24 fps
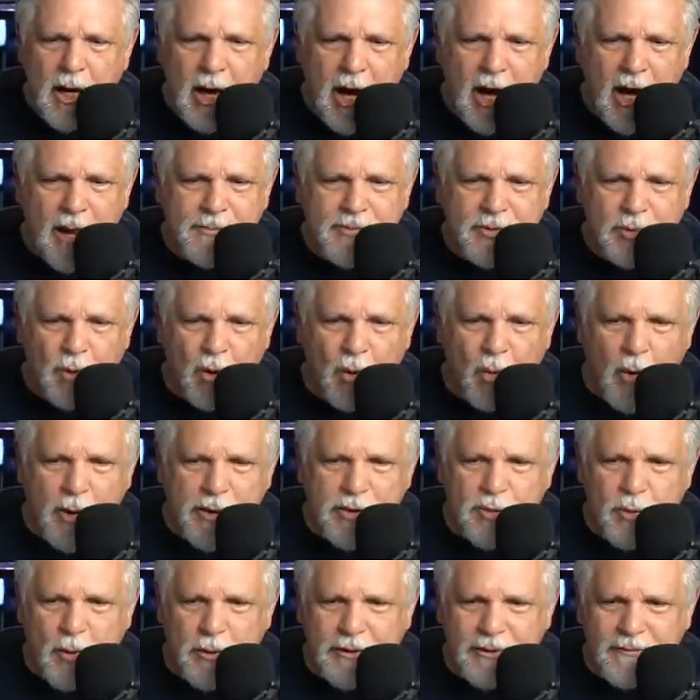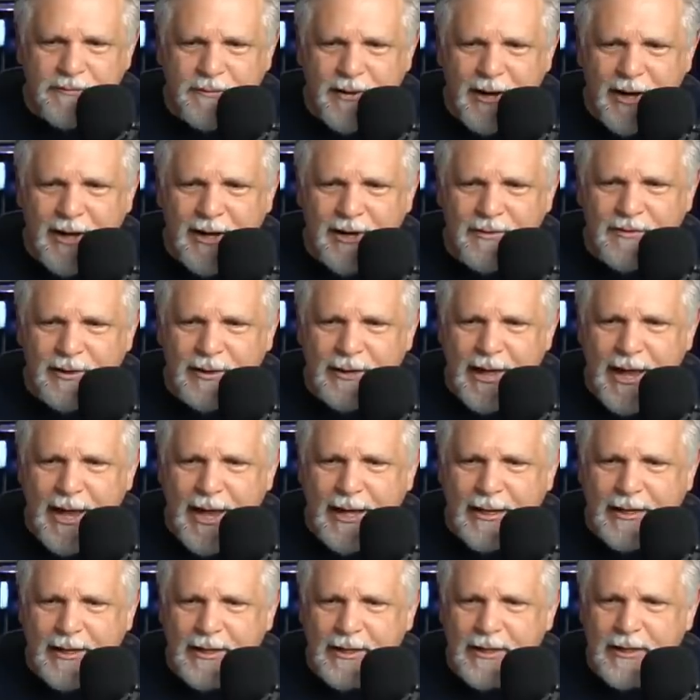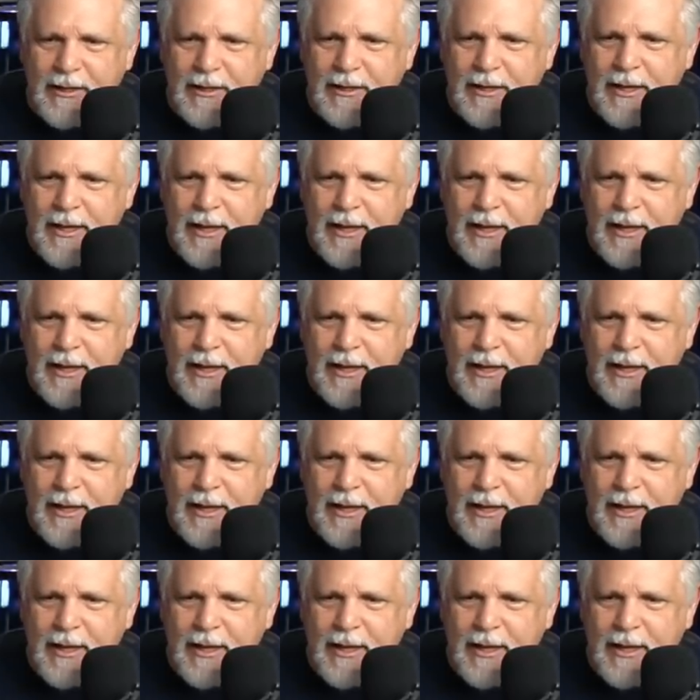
up to a 125 and adding